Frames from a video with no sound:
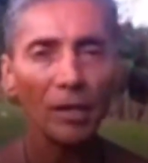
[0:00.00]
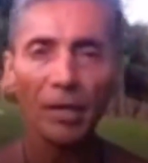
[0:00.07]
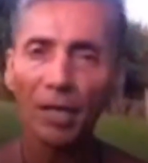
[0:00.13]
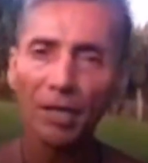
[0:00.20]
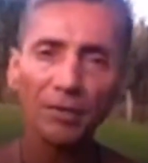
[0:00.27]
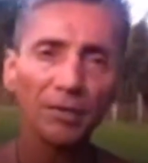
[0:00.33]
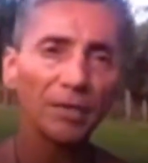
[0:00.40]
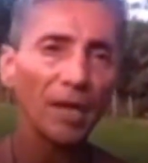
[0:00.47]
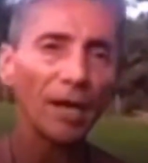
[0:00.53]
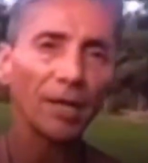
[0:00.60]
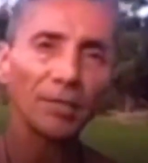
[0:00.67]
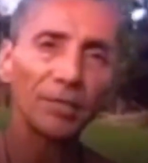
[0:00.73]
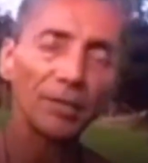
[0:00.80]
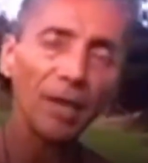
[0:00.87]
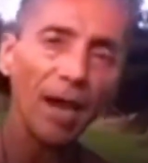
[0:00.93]

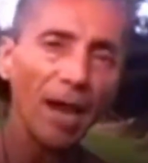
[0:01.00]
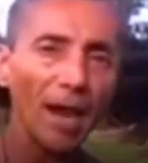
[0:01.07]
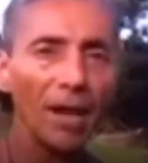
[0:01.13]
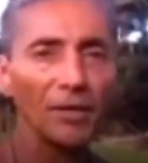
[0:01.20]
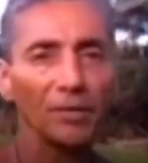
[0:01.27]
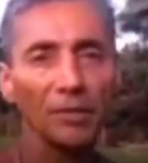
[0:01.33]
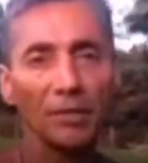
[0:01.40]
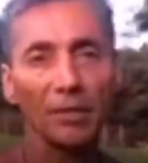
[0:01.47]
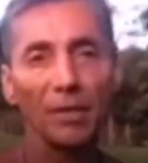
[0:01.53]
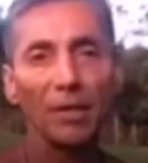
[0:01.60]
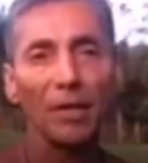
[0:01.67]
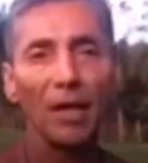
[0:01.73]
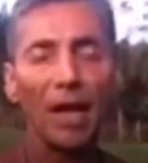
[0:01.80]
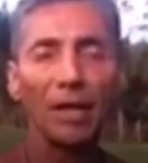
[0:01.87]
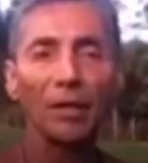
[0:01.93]
insects, ants,
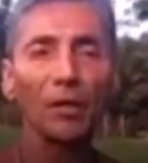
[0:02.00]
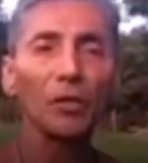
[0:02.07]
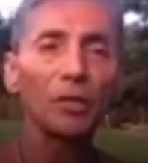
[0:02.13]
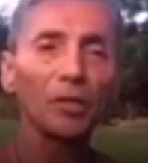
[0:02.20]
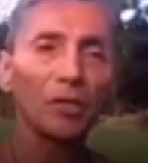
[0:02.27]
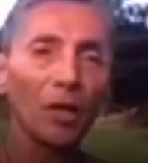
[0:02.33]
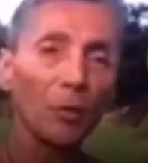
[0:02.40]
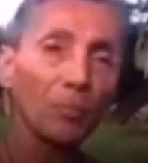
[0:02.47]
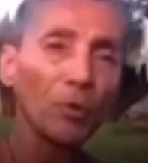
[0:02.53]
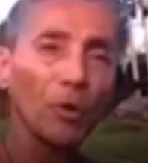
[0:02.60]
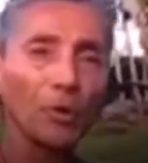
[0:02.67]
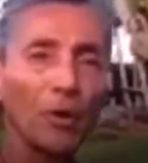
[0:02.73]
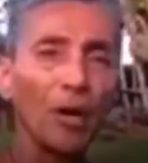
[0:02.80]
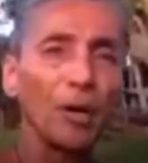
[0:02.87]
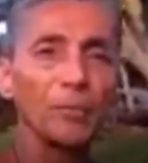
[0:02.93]
and look at their
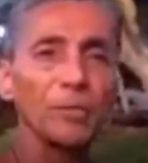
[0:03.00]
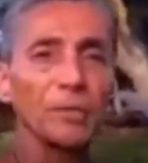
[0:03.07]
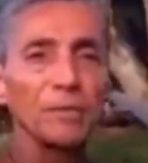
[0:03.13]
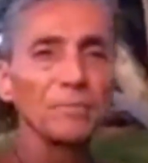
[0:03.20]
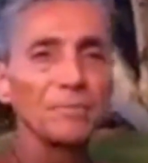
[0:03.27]
programs.